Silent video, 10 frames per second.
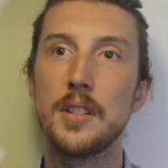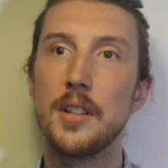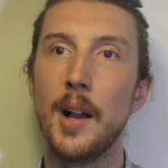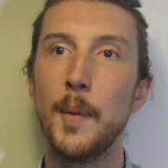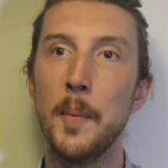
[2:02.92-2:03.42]
a
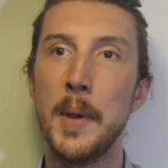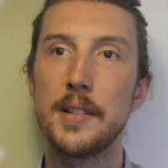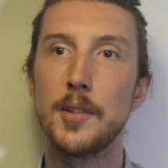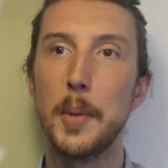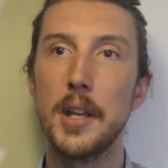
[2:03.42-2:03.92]
song about
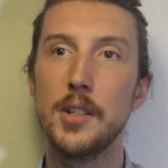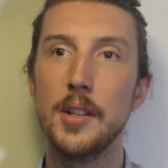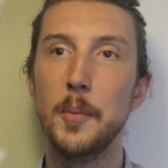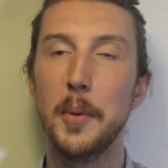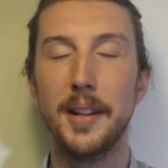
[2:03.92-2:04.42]

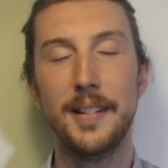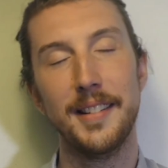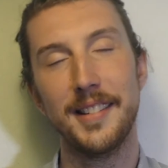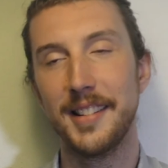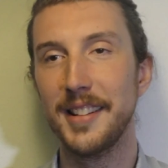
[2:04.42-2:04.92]
masturbation, but
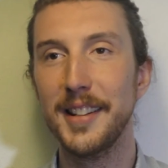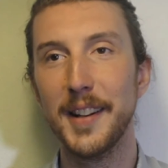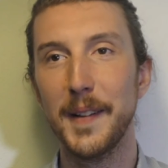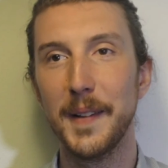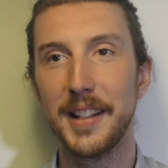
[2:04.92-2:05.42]
you
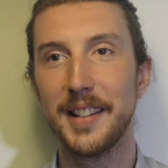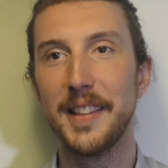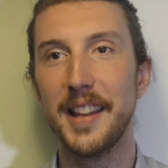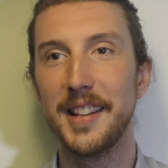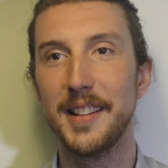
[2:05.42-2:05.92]
know, like
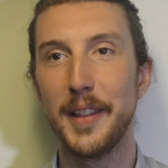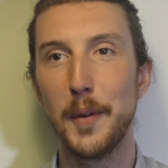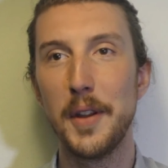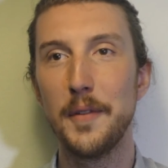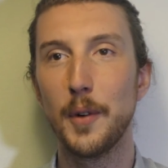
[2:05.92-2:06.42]
they
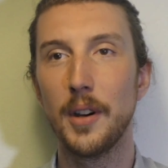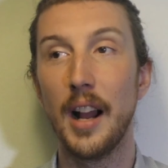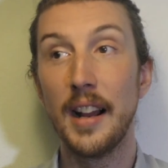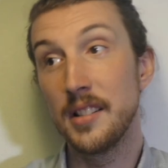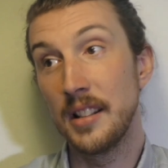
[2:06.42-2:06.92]
went for
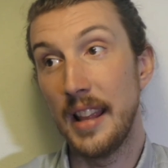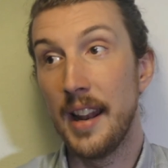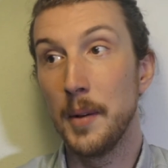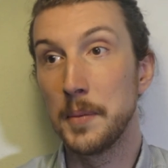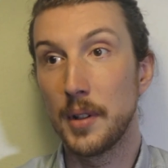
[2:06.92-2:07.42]
it. I just think
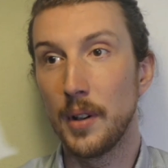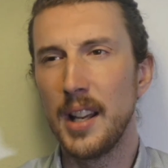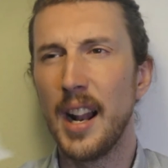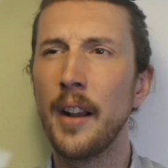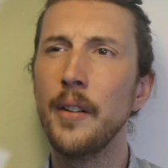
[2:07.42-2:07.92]
that album's
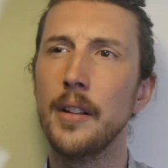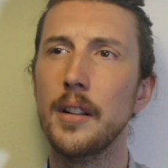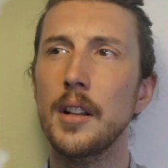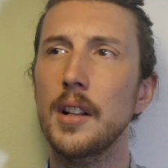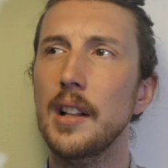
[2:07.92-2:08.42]
great. I
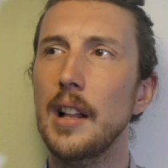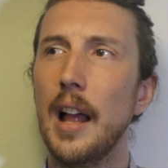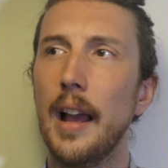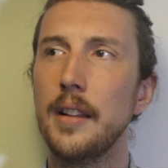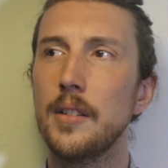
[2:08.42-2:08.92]
don't
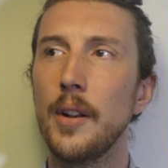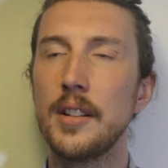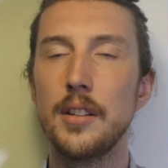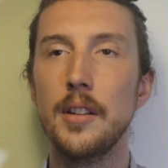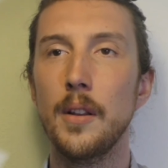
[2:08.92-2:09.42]

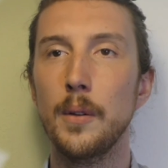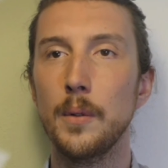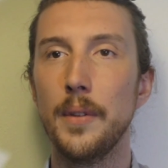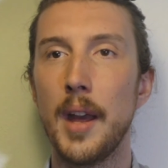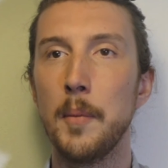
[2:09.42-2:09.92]
actually
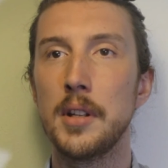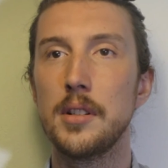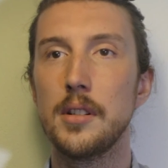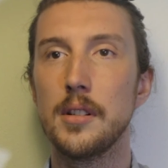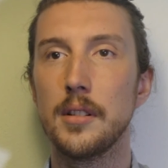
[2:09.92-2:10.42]
know that
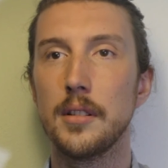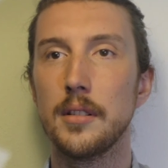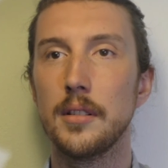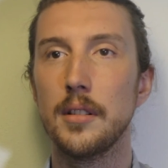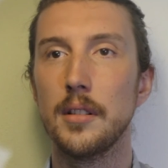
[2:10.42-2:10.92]
much.
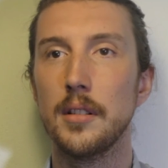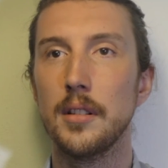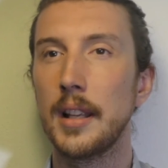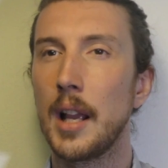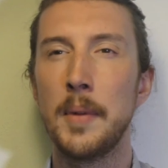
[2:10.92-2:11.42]

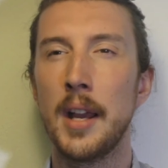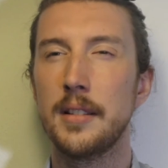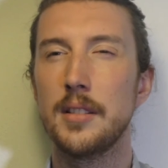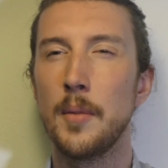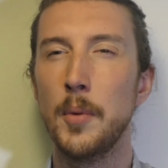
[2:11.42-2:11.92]
Like I'm
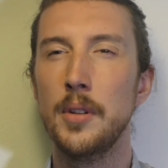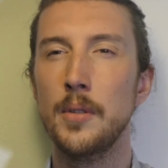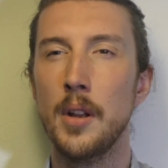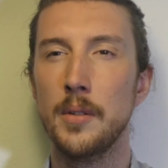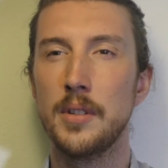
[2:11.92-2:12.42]
not someone who
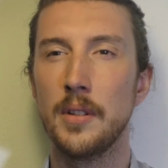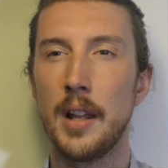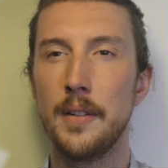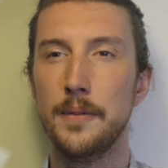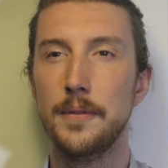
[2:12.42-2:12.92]
knows a
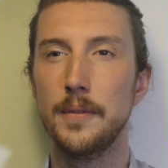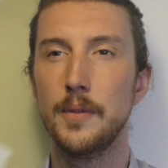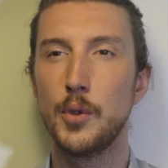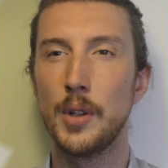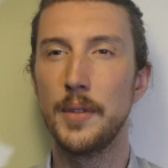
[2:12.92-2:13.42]
lot of
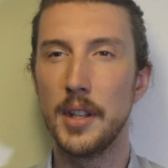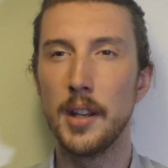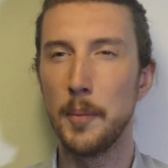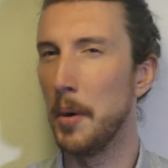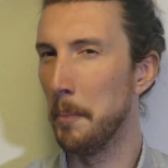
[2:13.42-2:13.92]

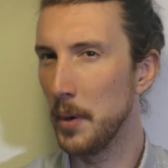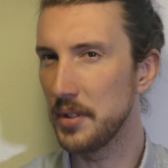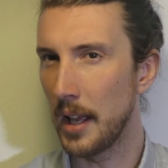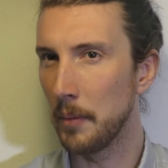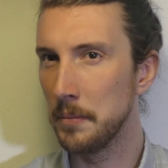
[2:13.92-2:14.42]
trivia about
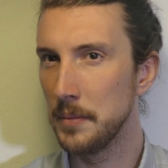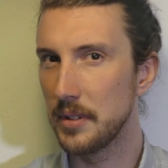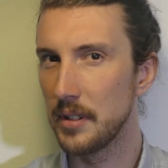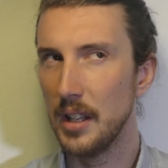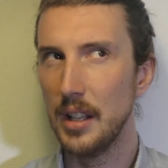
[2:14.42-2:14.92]
most
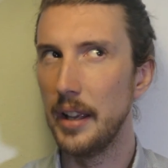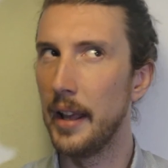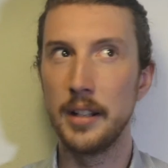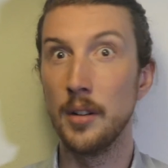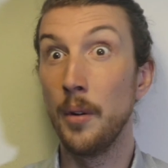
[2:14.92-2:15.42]
albums, sure.
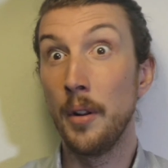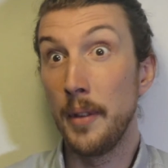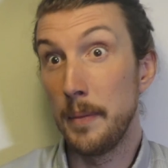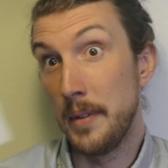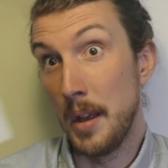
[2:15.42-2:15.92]
And I don't
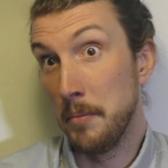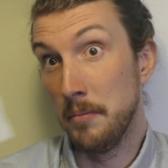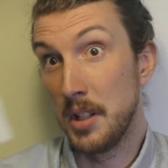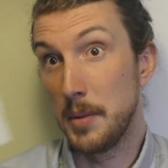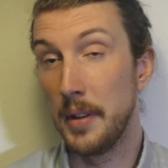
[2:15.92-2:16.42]
know
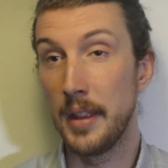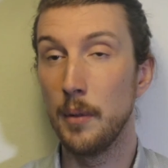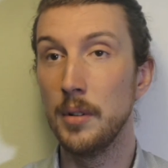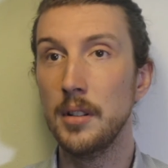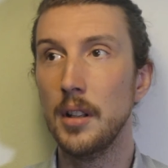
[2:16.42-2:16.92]
much about
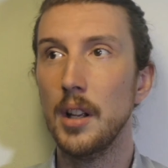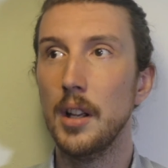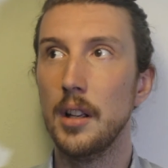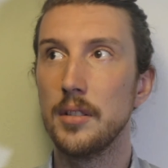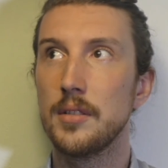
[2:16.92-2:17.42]
that one.
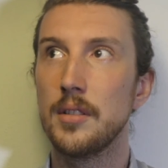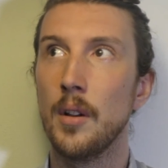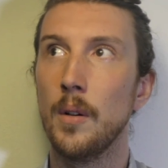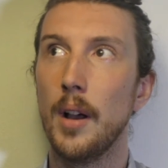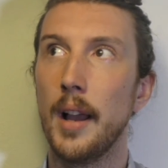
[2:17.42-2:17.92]

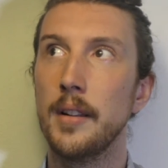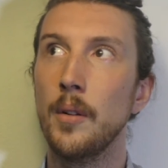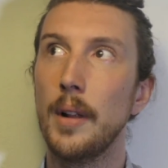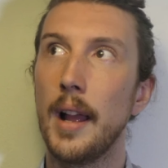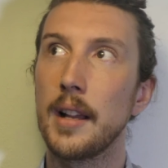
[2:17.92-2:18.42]
So I
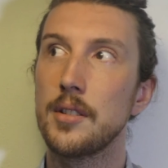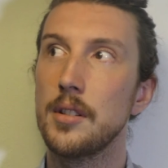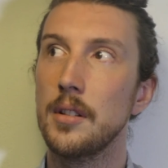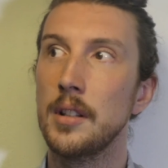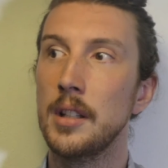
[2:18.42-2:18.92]
don't
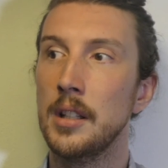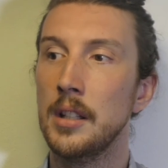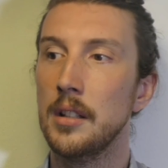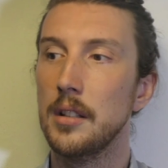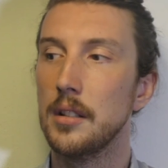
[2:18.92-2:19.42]

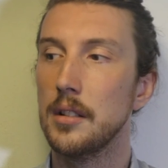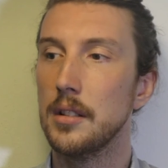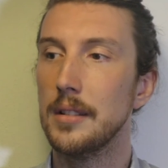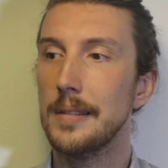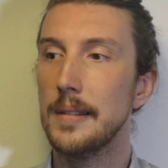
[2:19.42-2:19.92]
actually,
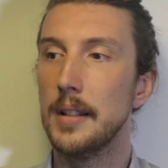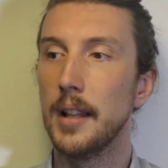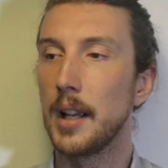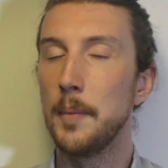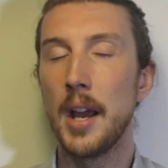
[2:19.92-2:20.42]

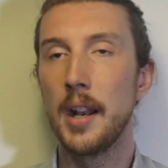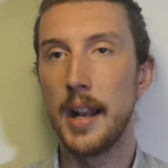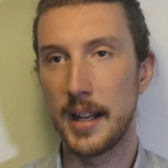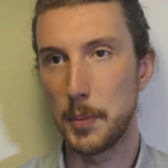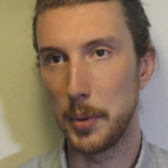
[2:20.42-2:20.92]
like I'm not
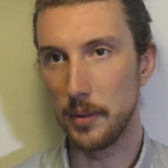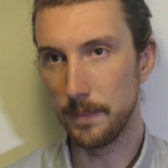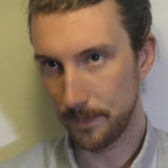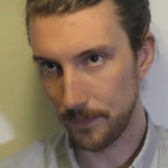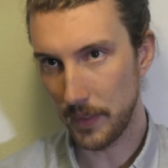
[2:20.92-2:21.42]
an
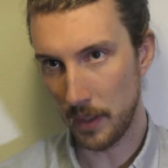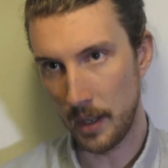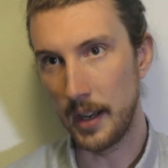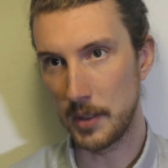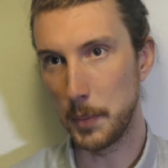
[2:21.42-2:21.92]
expert,
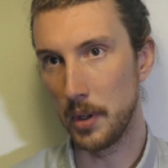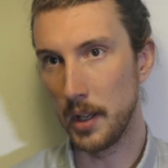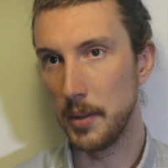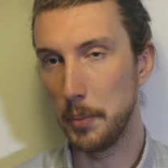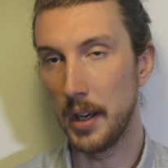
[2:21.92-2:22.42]

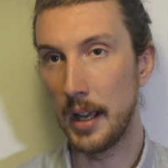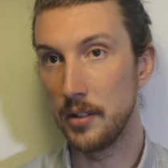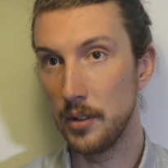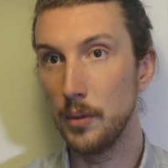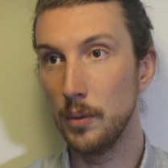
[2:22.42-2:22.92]
on it. But I
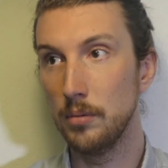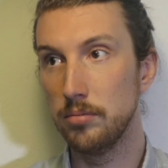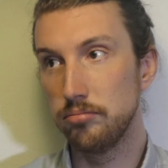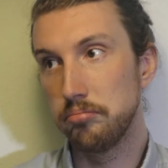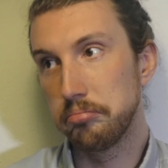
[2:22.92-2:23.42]
do.